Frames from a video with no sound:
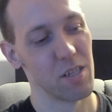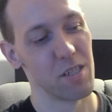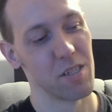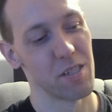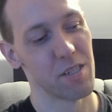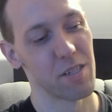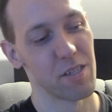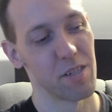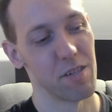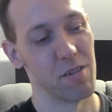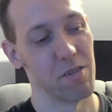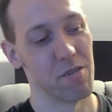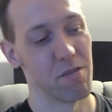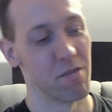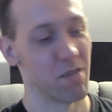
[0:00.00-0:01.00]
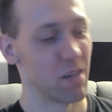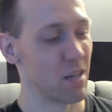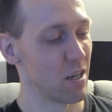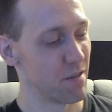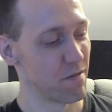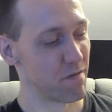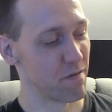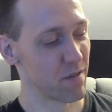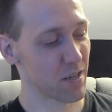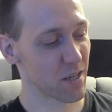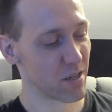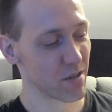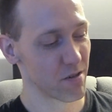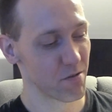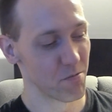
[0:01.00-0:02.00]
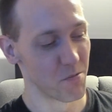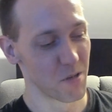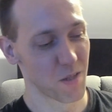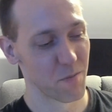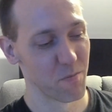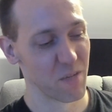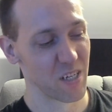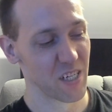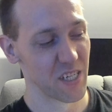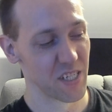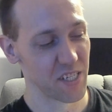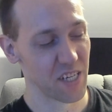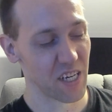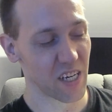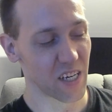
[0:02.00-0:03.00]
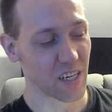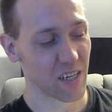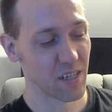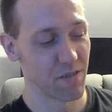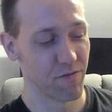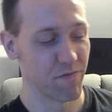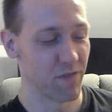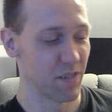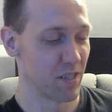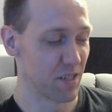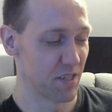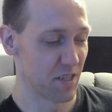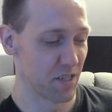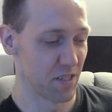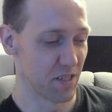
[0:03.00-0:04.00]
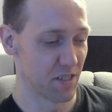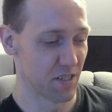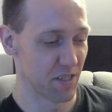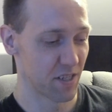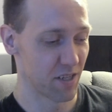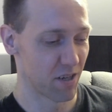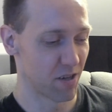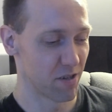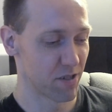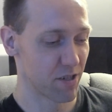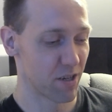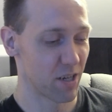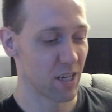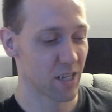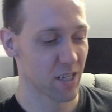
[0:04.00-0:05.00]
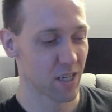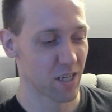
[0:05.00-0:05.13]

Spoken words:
So I figure with my dive into Star Trek,